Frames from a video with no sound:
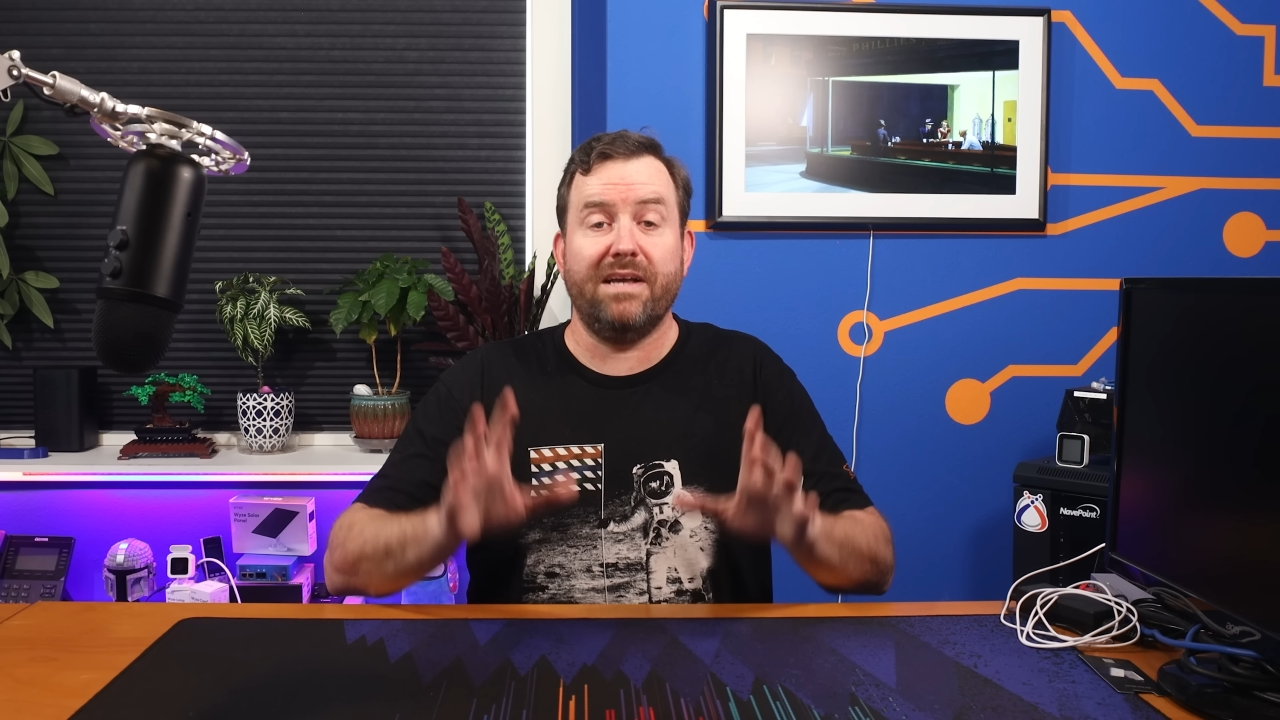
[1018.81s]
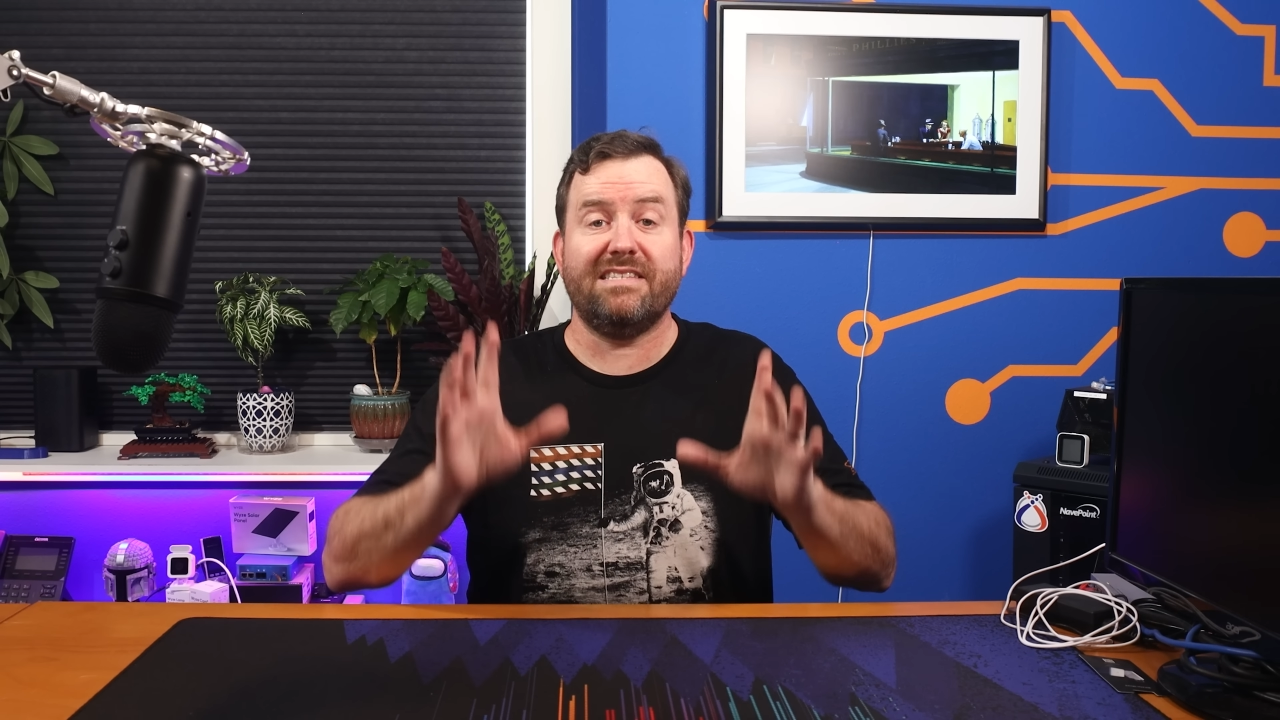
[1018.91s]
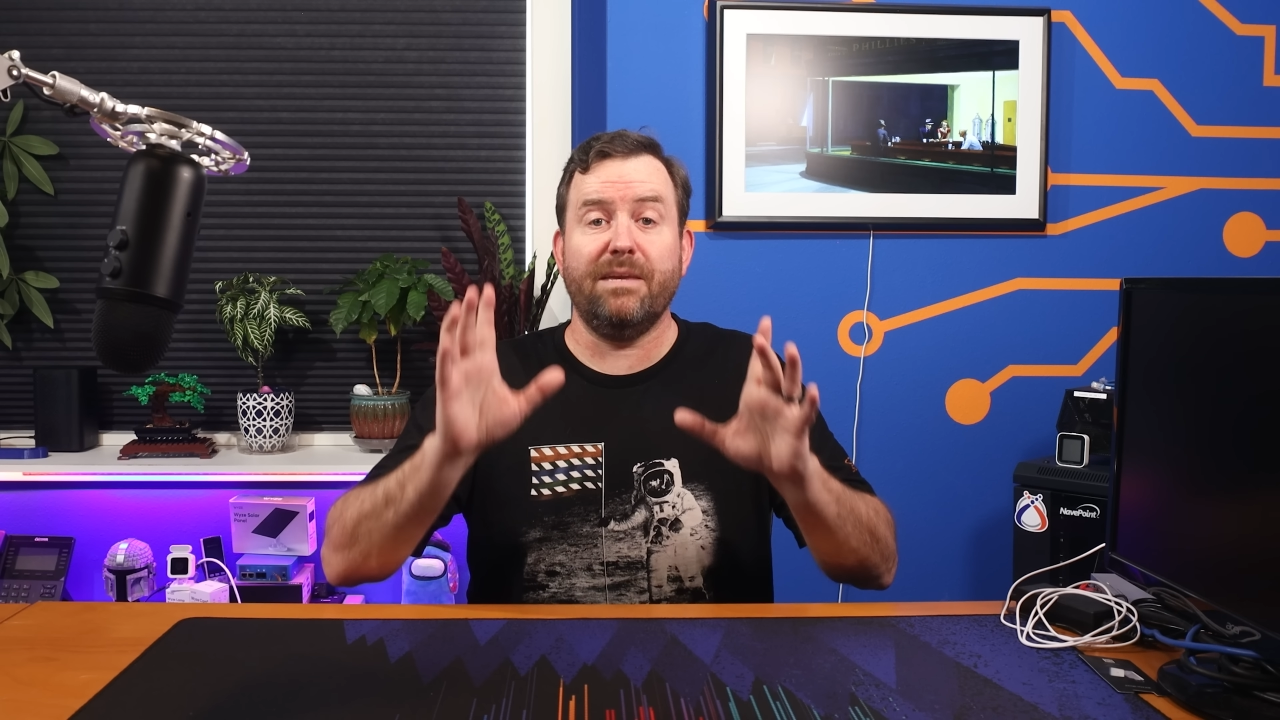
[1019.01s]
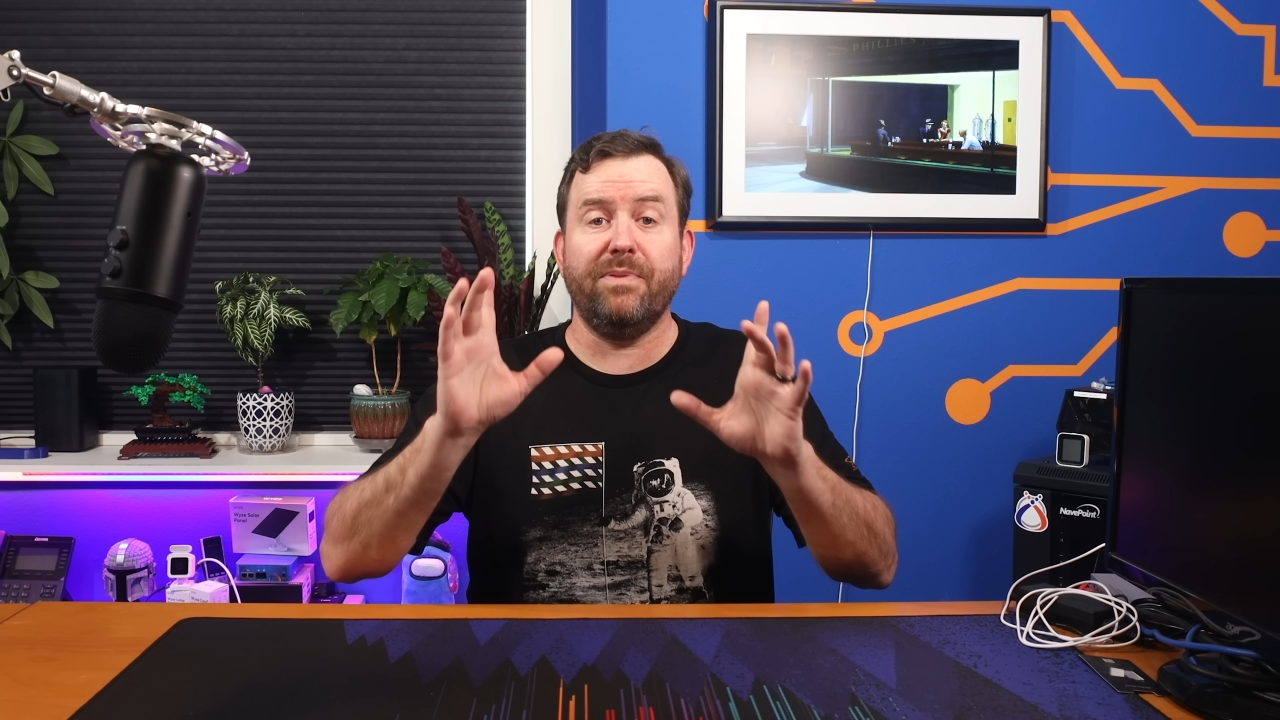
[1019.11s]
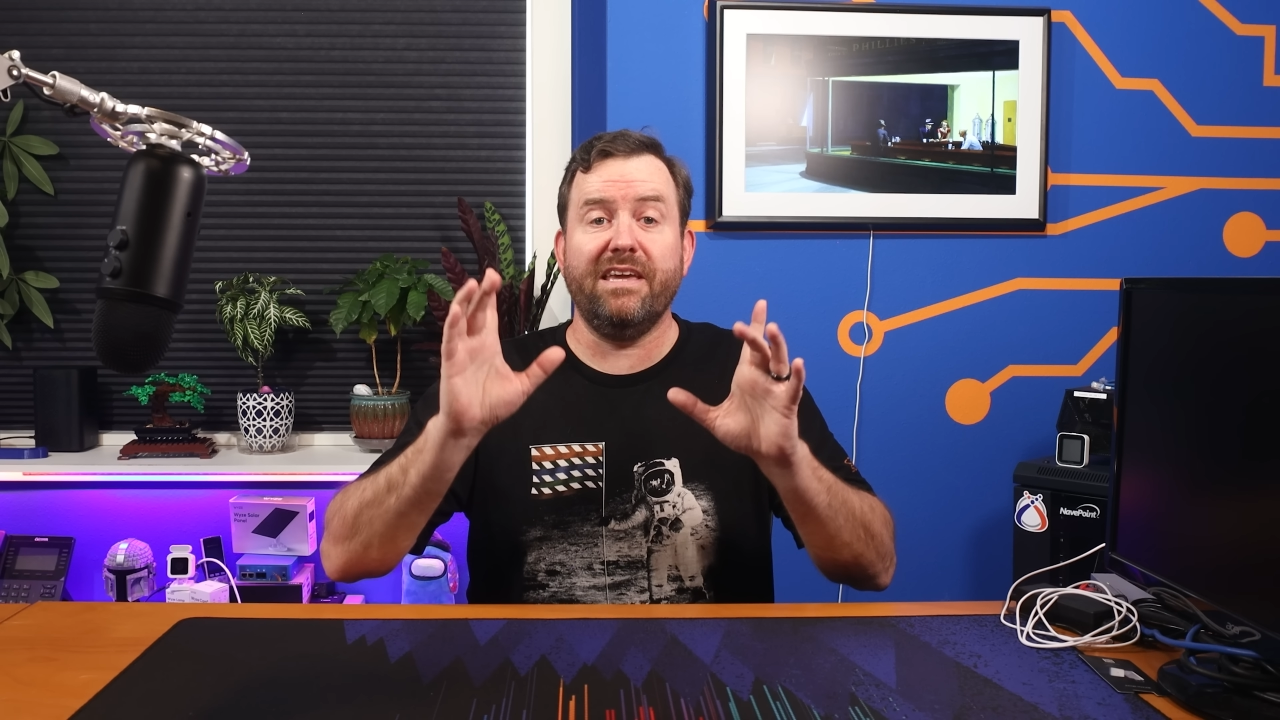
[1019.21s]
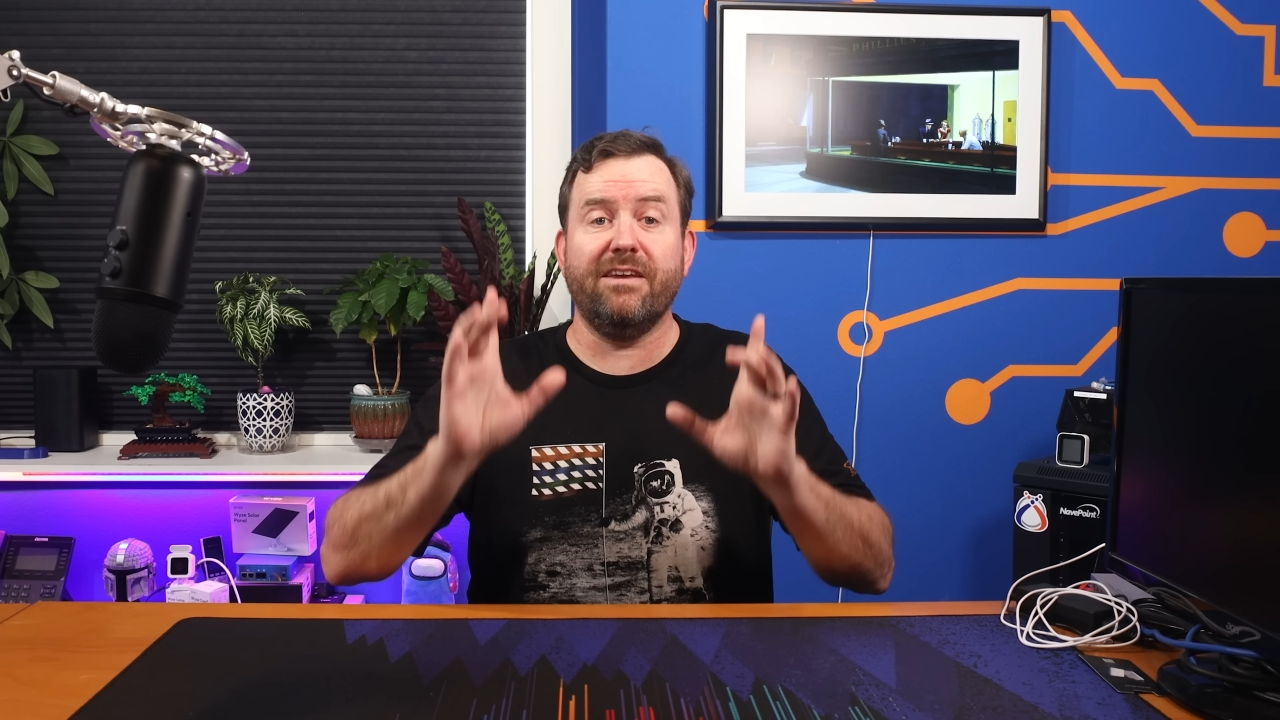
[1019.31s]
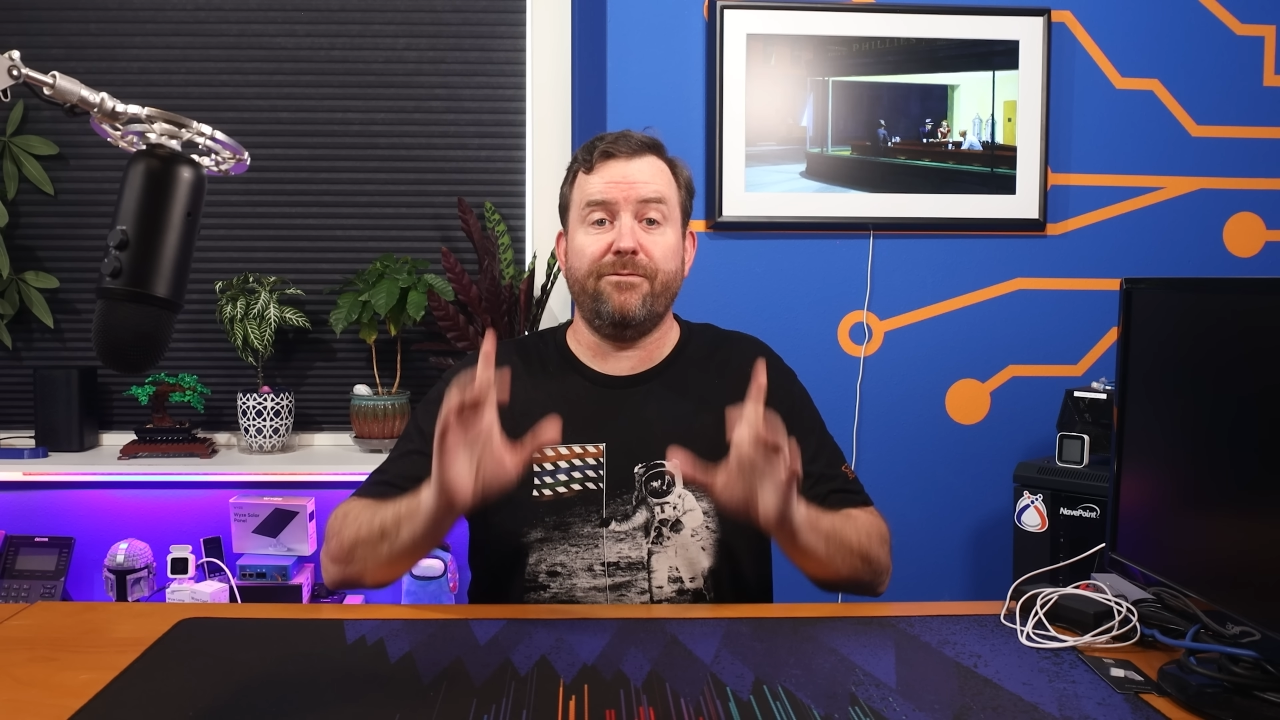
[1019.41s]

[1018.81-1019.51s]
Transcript: by simply